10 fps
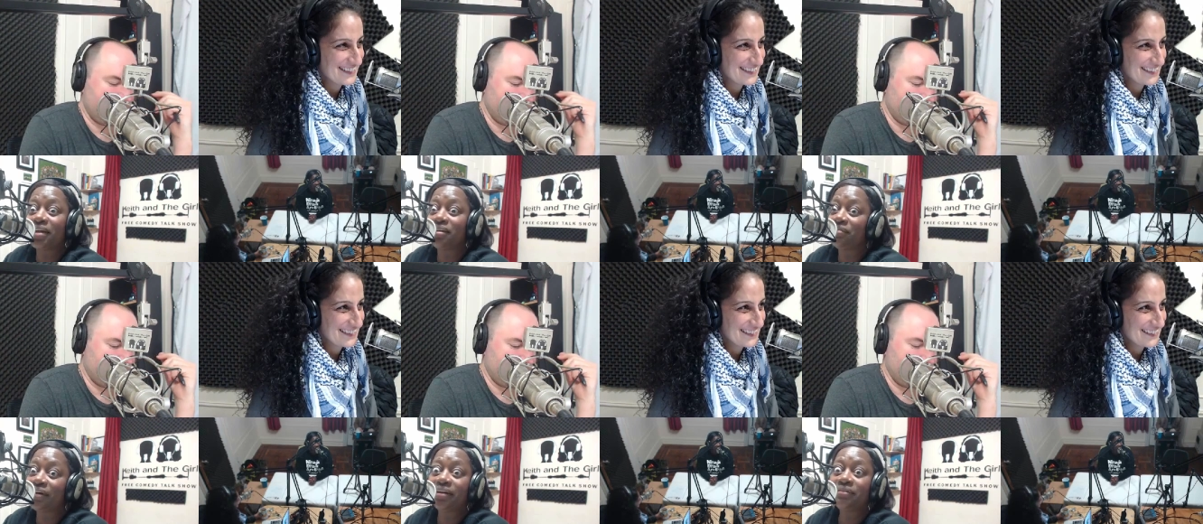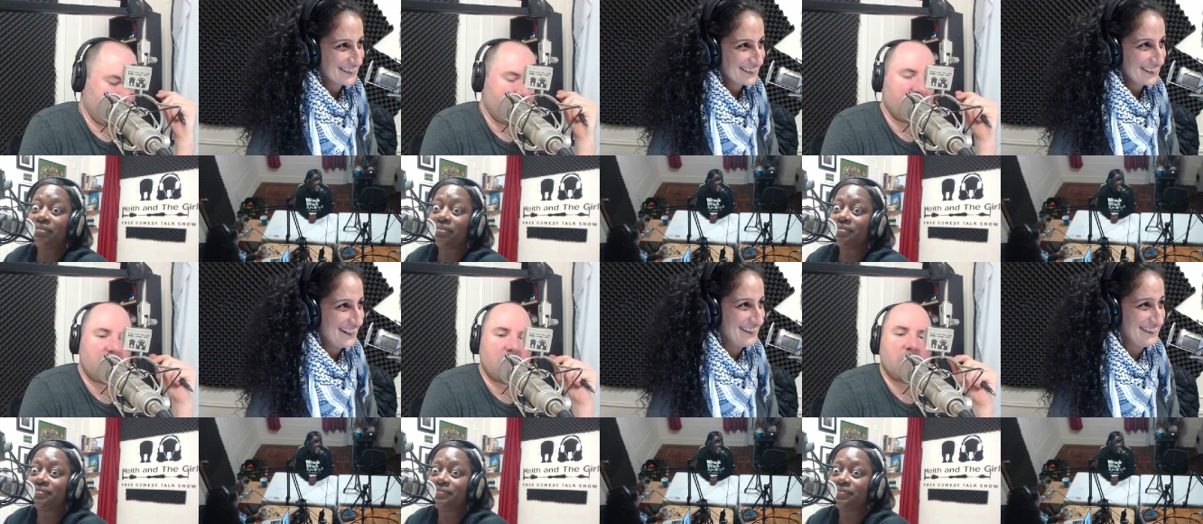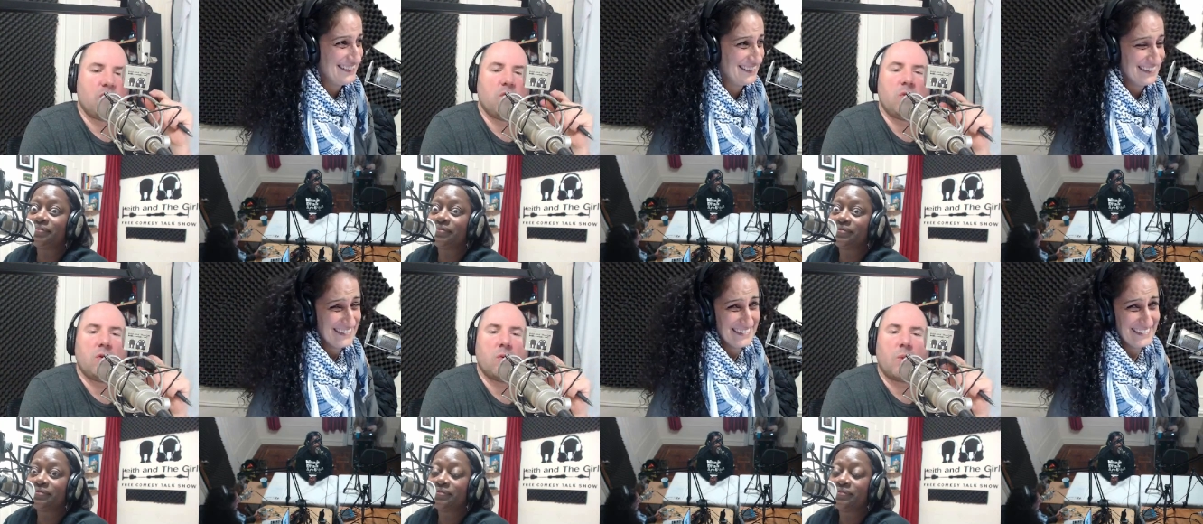Speaker 1: 85.
Speaker 2: Do
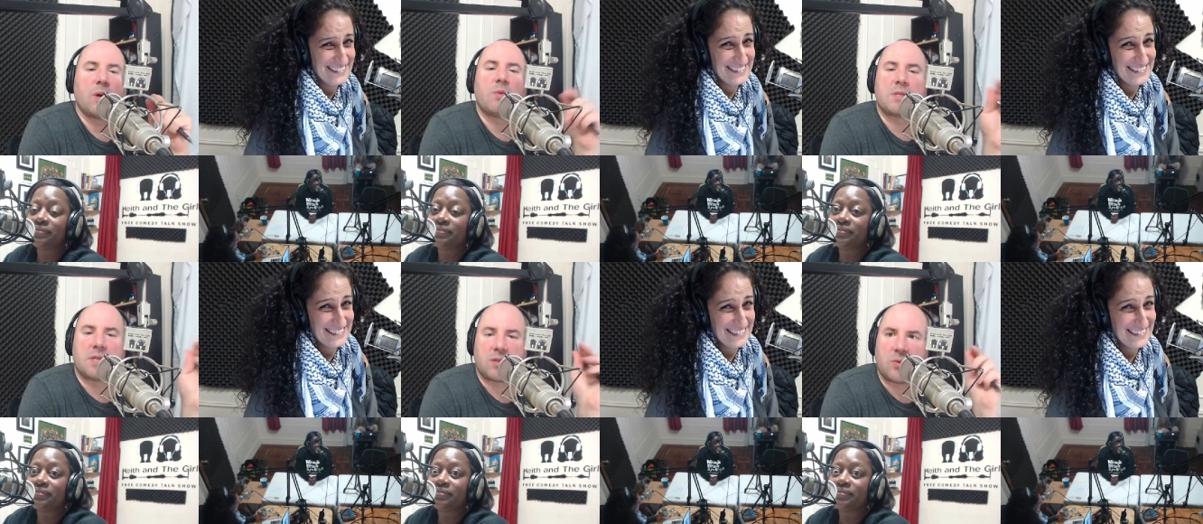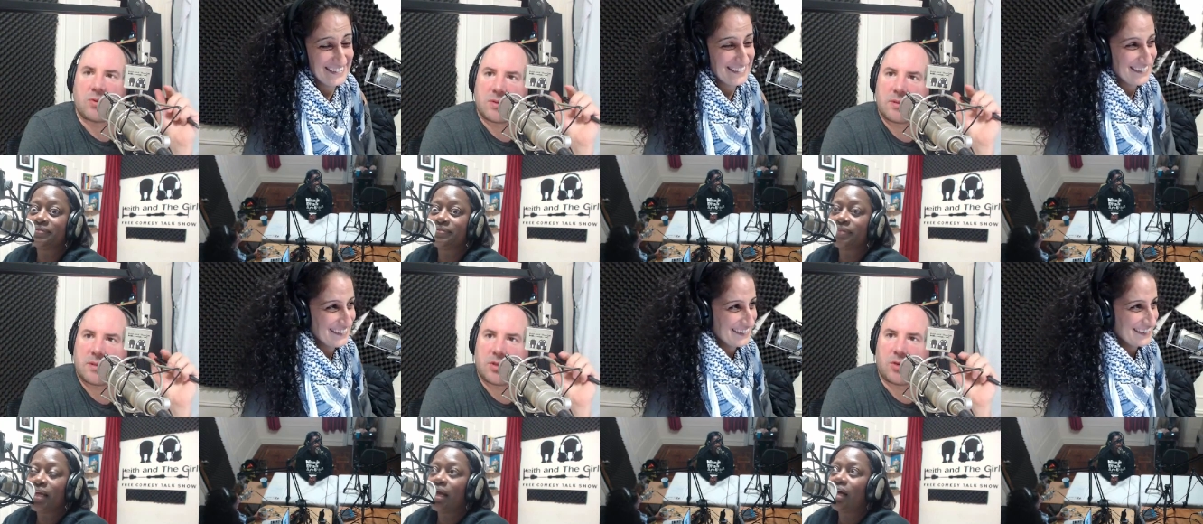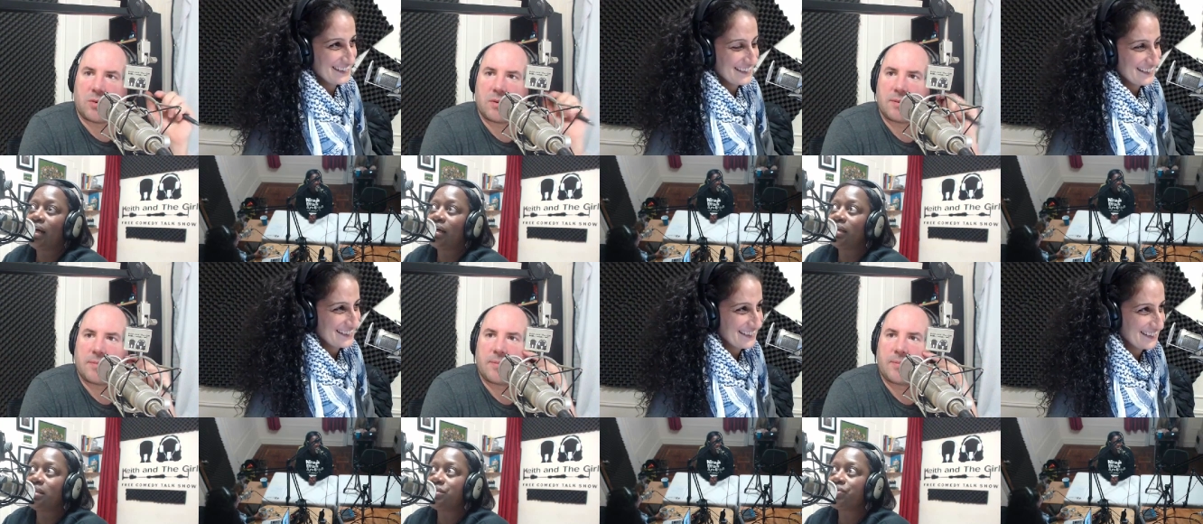you? Where was this cruise to?
Speaker 1: Uh,
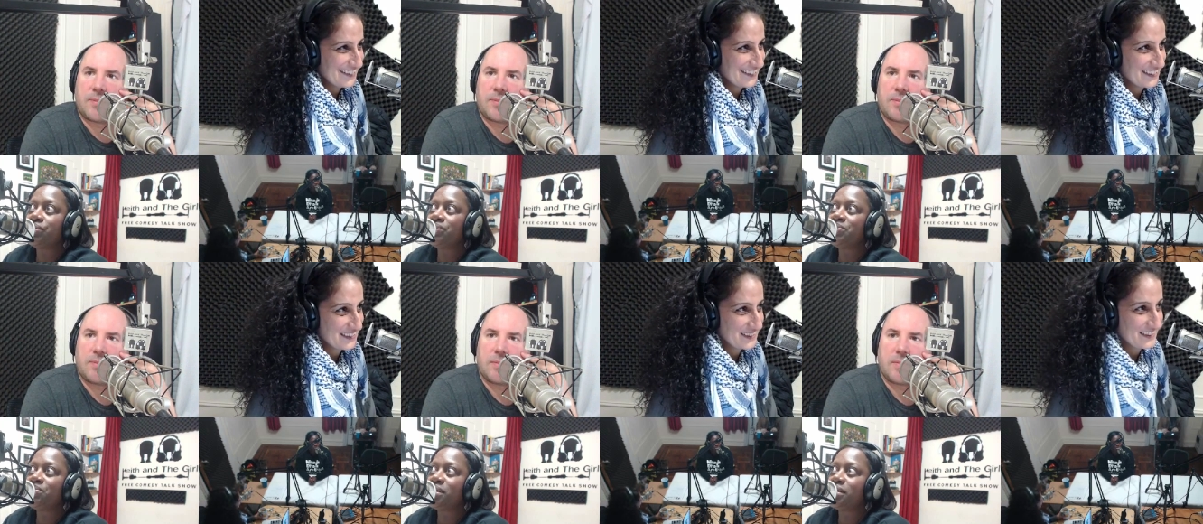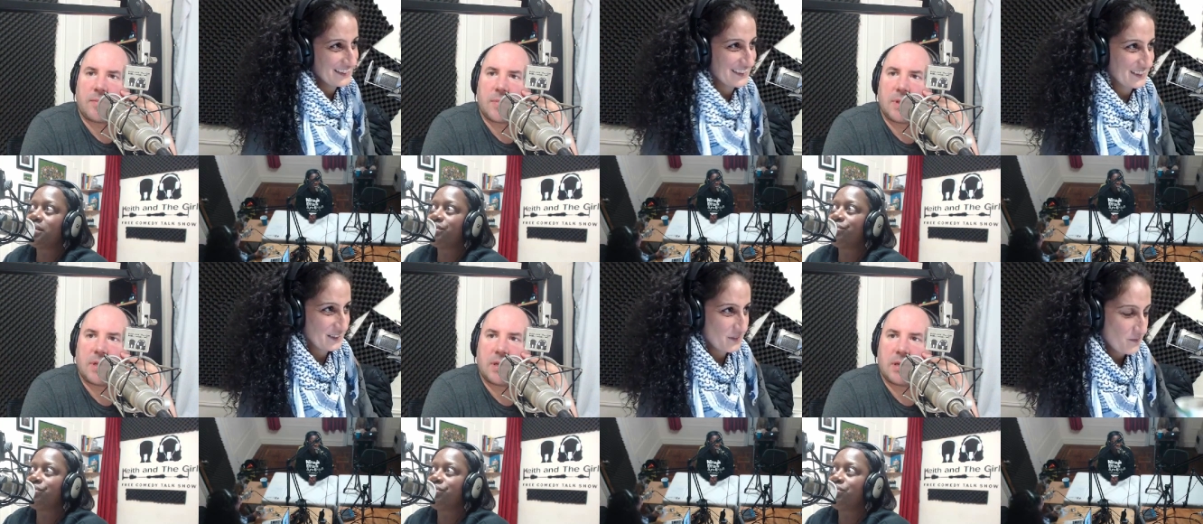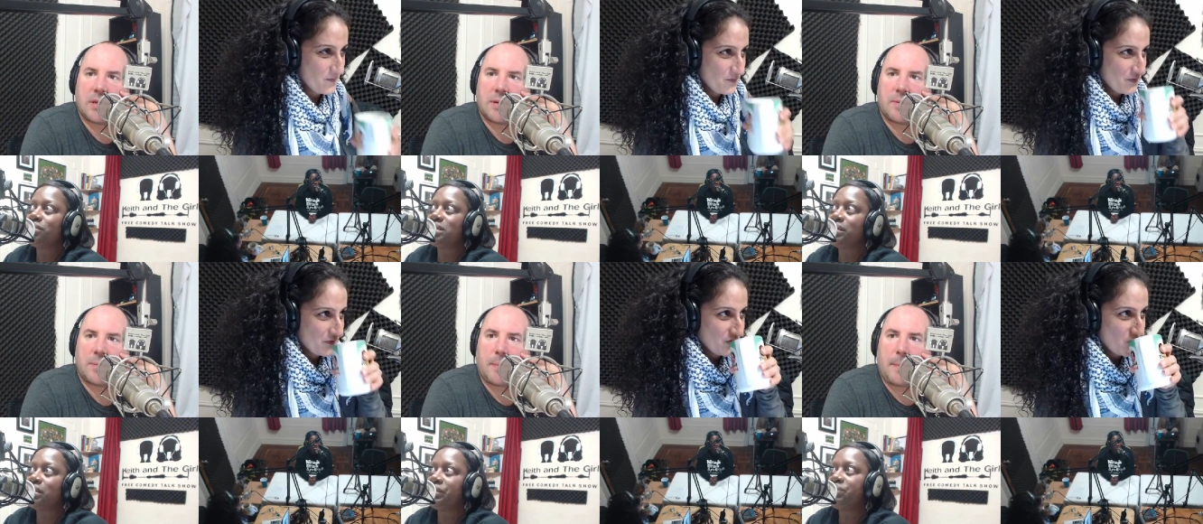this cruise was to the
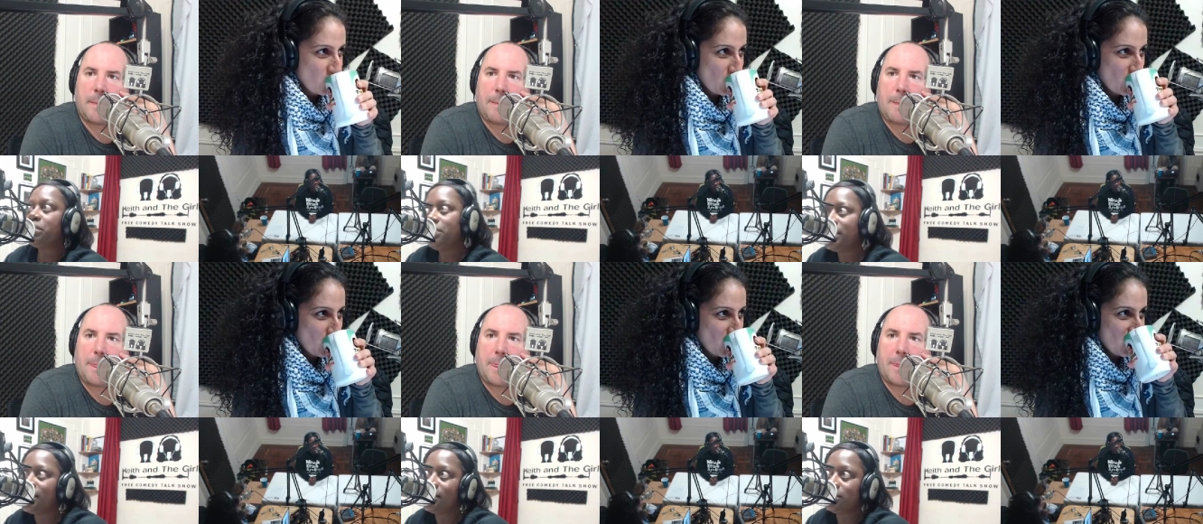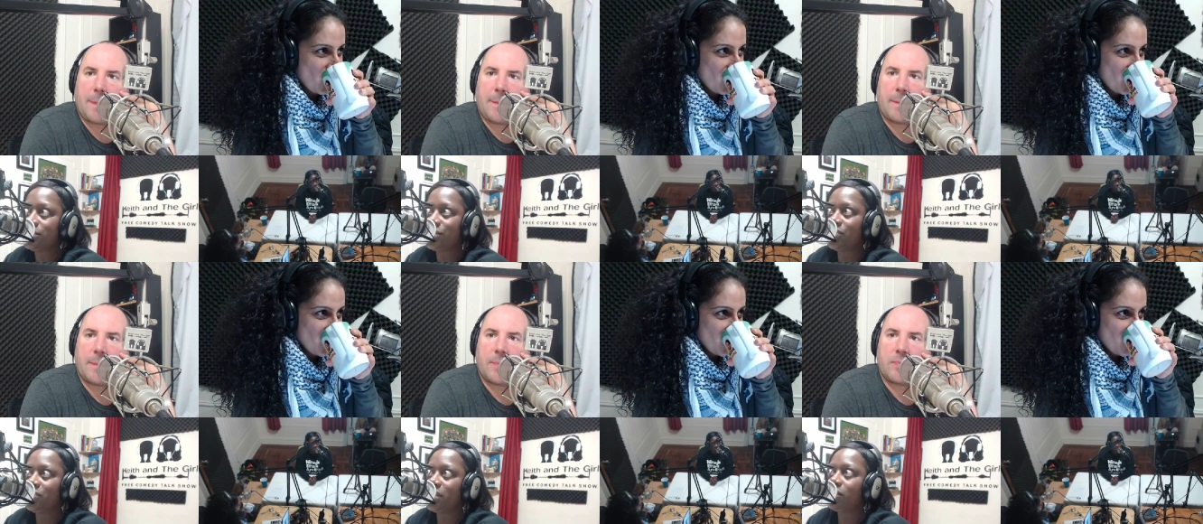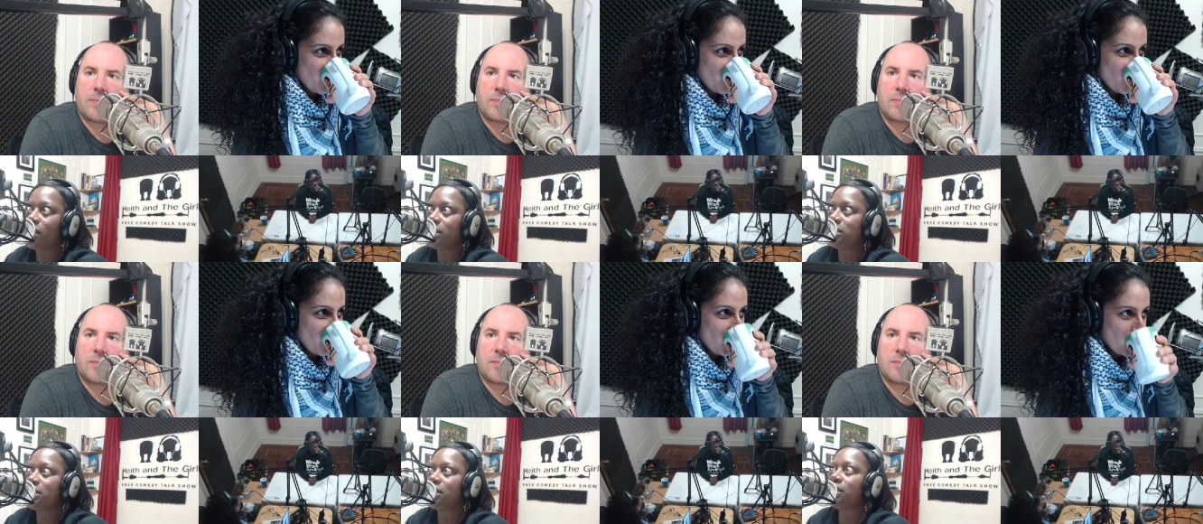Southern Caribbean. So we went
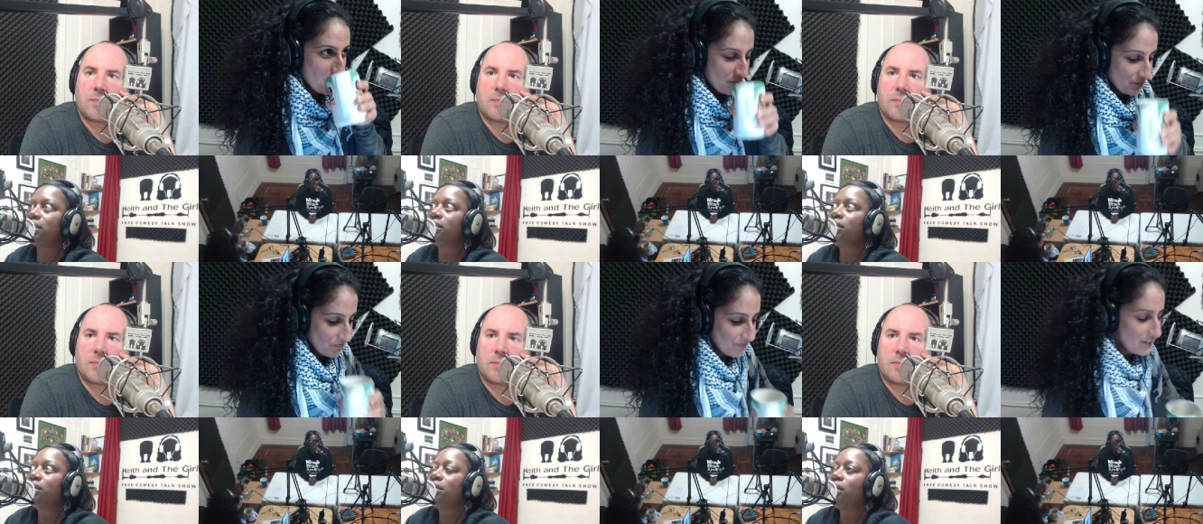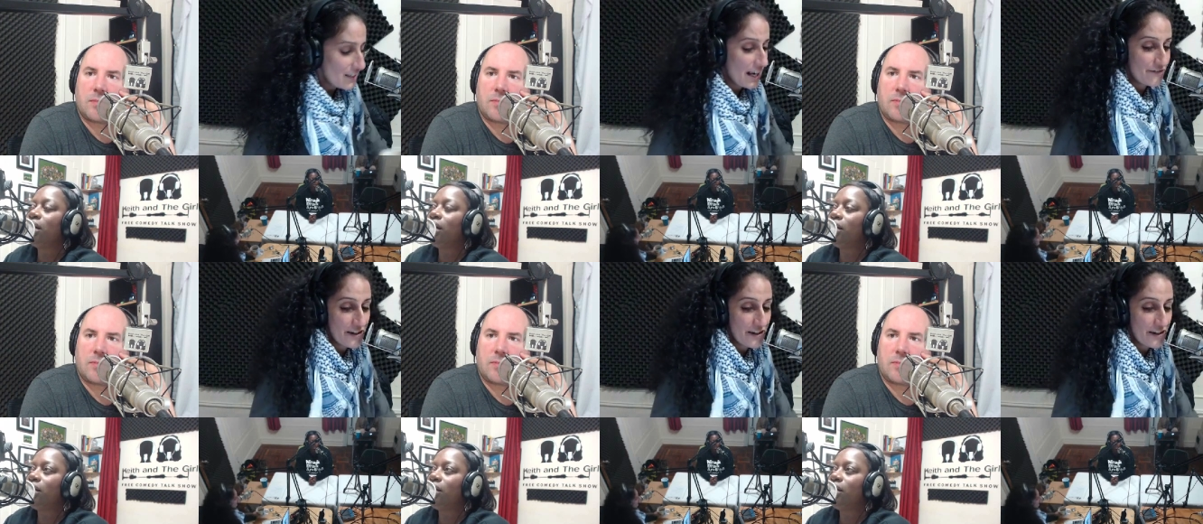to. Uh, I've